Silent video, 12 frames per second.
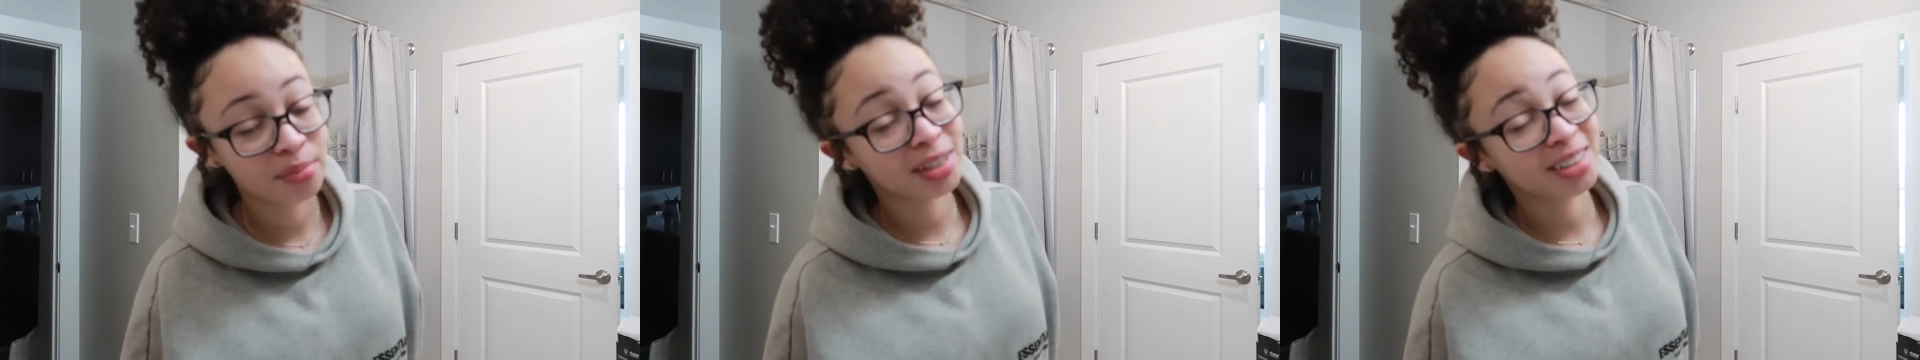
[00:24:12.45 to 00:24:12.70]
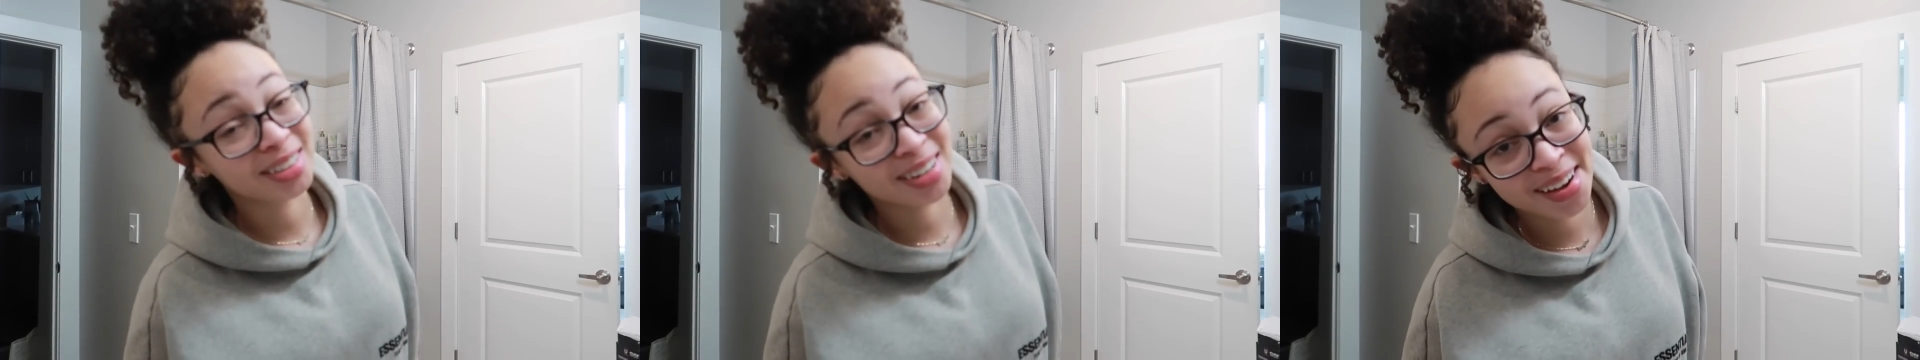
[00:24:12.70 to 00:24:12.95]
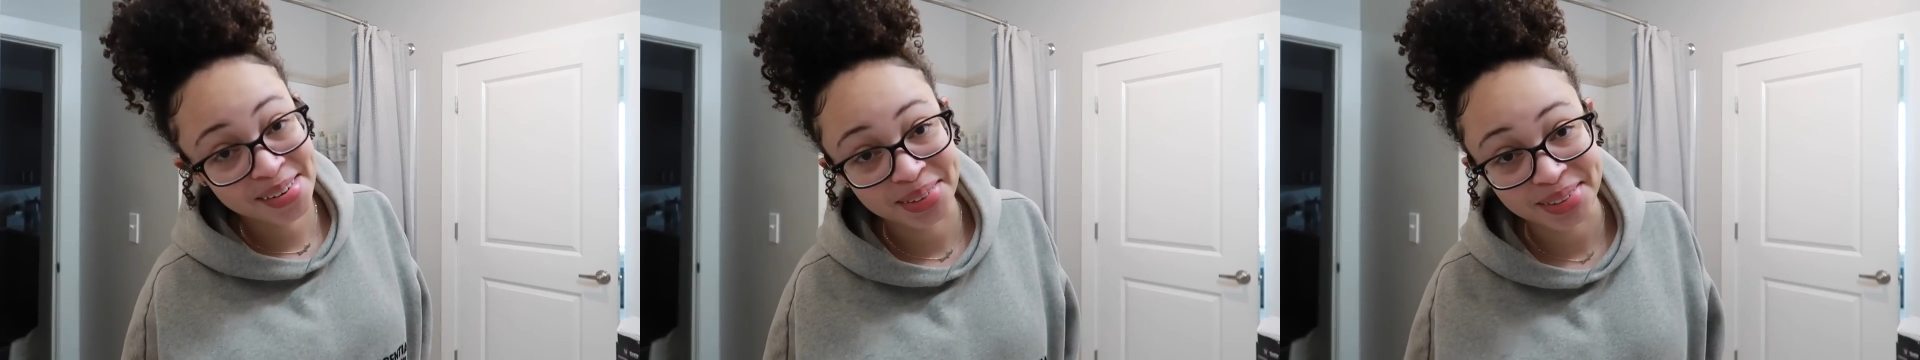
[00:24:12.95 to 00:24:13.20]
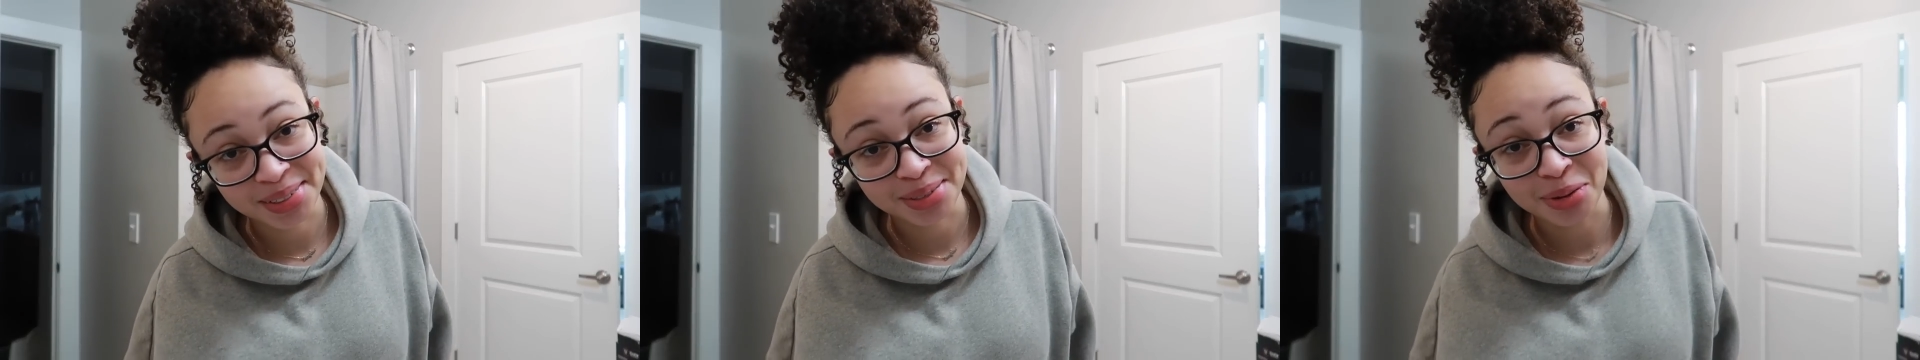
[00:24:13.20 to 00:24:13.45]

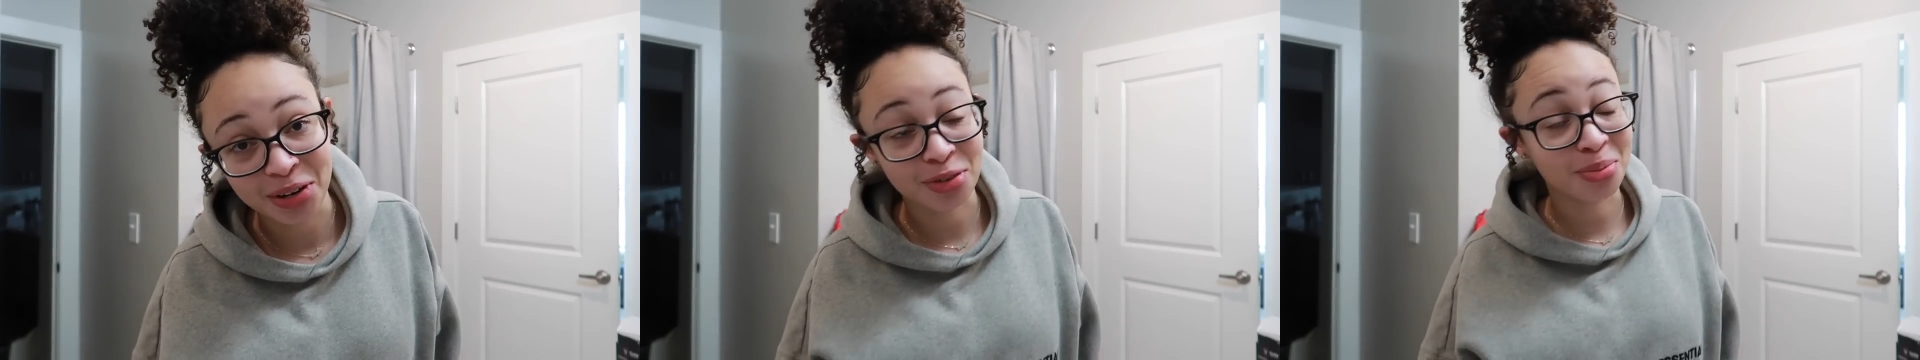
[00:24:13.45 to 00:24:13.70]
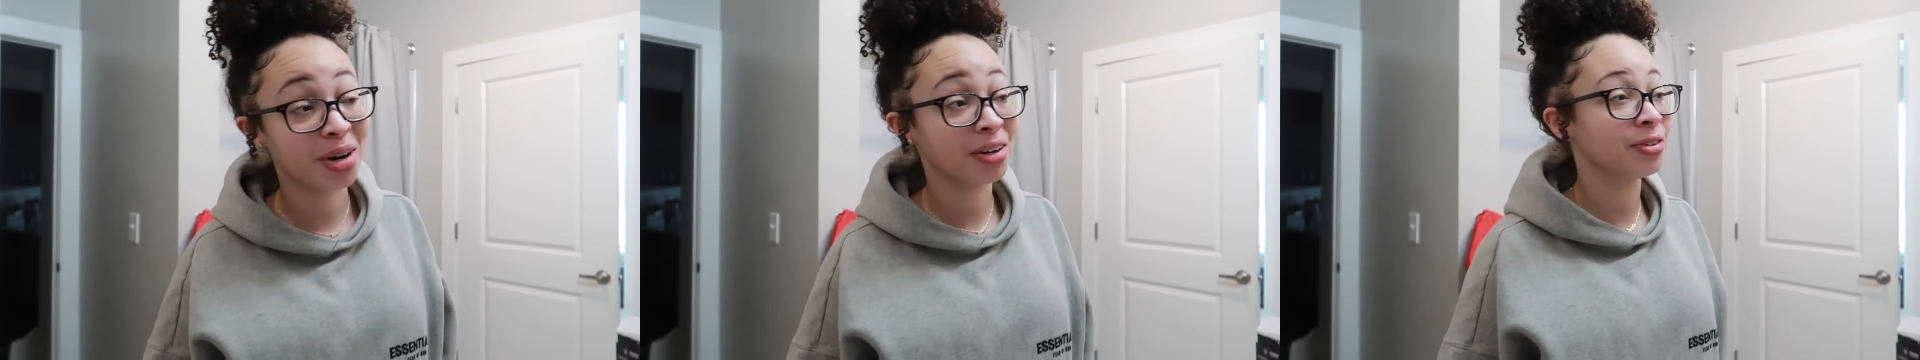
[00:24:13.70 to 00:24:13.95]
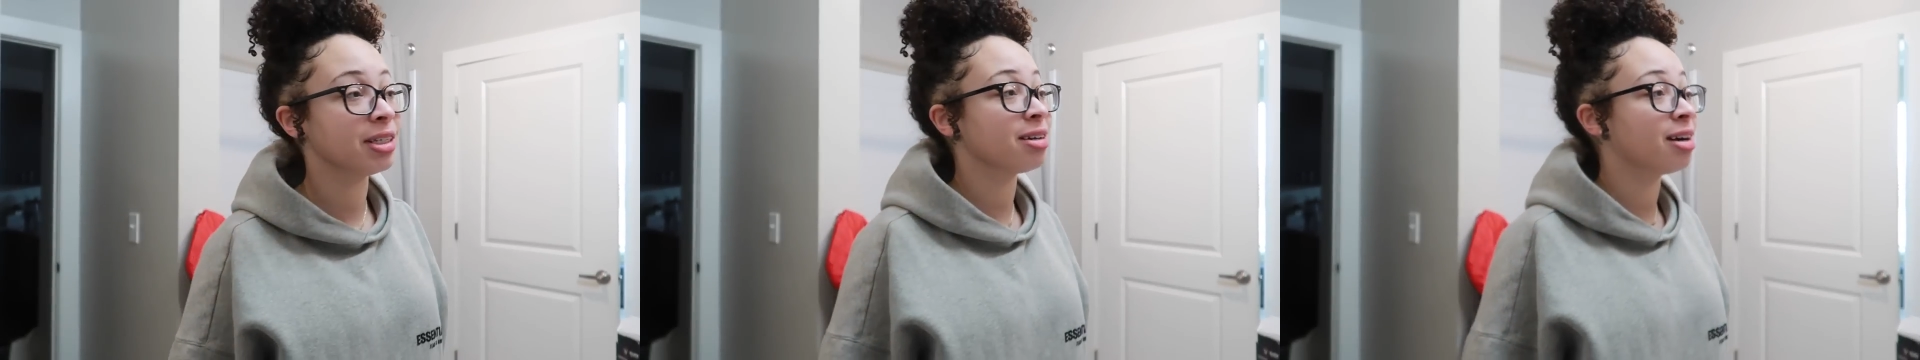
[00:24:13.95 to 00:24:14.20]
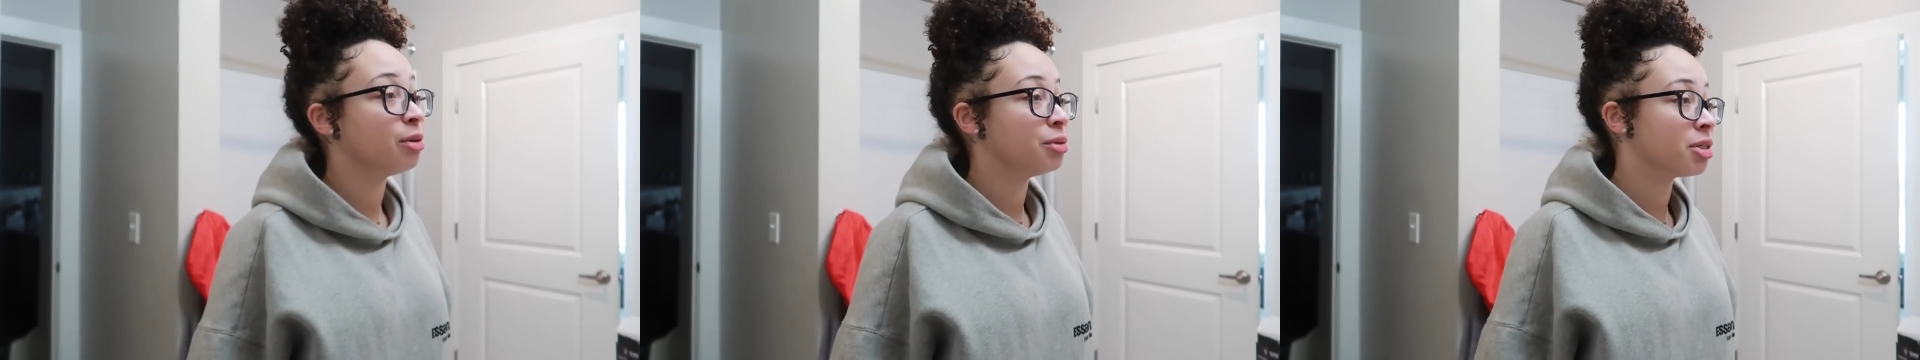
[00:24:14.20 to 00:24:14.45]
McDonald's this morning for breakfast and
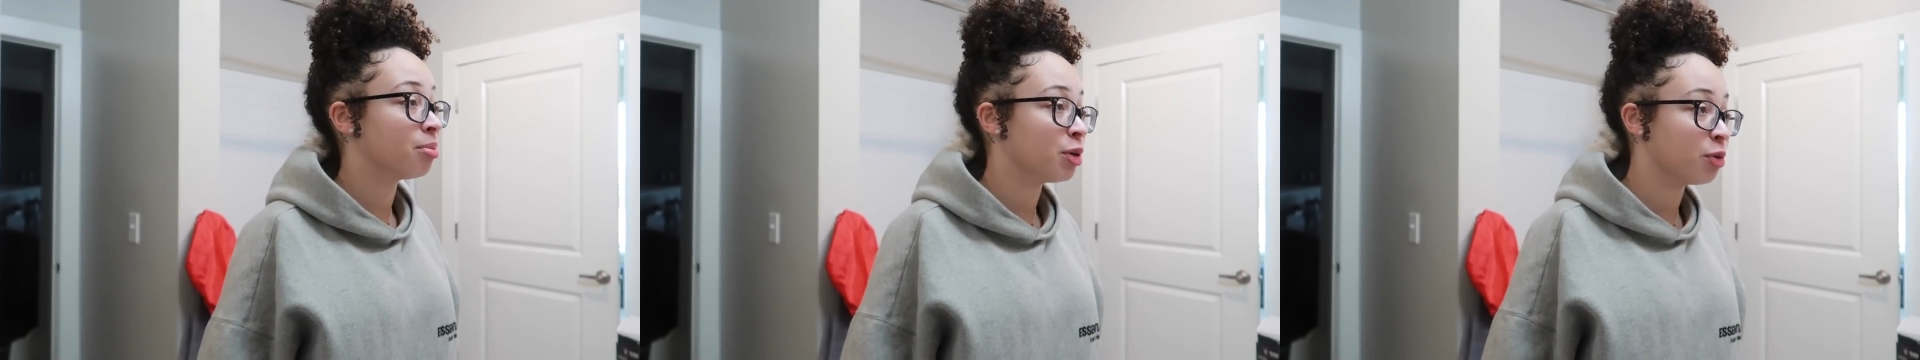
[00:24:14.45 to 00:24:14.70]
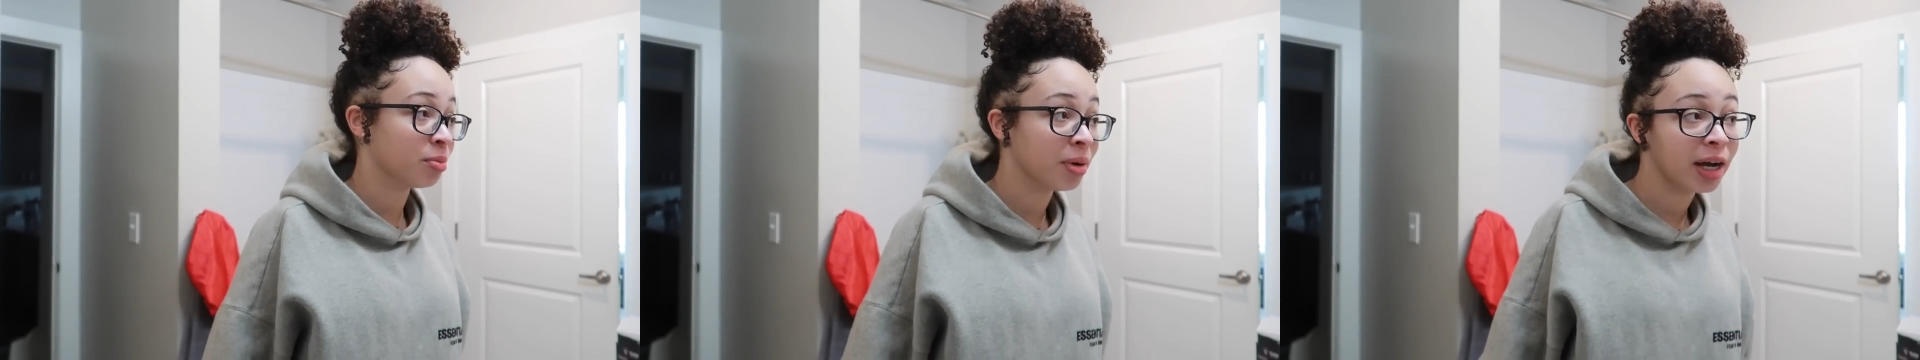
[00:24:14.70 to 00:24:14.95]
I do something with my